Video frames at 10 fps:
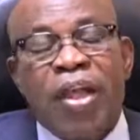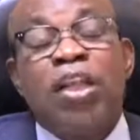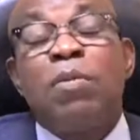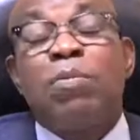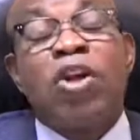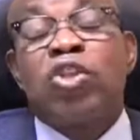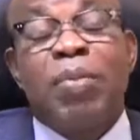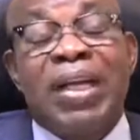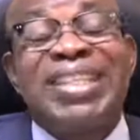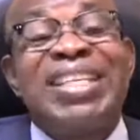The
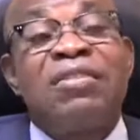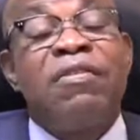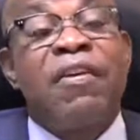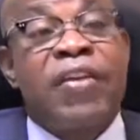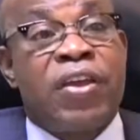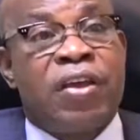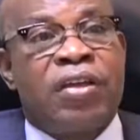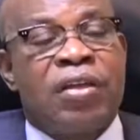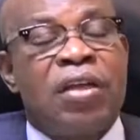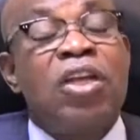prospect is very
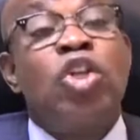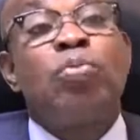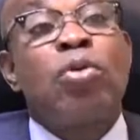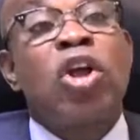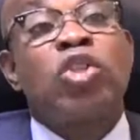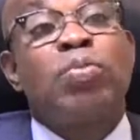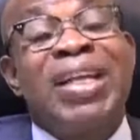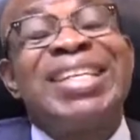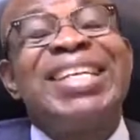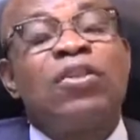good. The
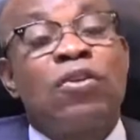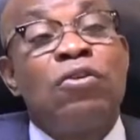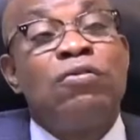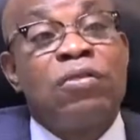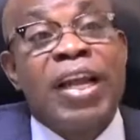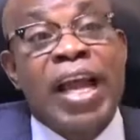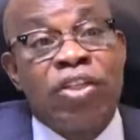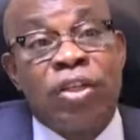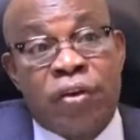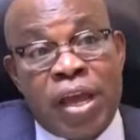prospect is good for
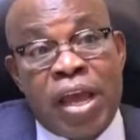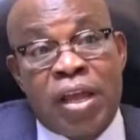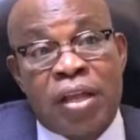Nigeria,